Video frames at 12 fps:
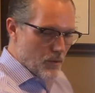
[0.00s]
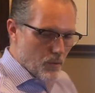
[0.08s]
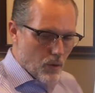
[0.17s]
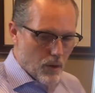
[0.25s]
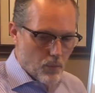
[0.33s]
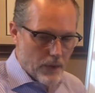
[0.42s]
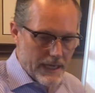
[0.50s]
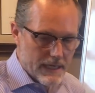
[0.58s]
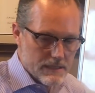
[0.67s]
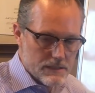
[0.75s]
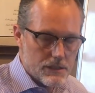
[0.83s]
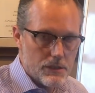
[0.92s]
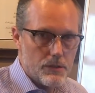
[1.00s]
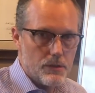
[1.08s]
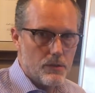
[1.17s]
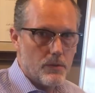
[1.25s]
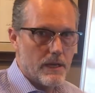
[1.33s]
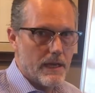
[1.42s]
What we can
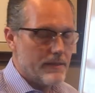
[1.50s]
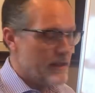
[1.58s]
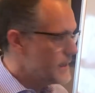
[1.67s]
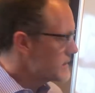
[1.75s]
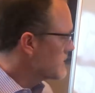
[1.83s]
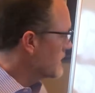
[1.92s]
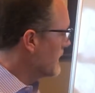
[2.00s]
do in this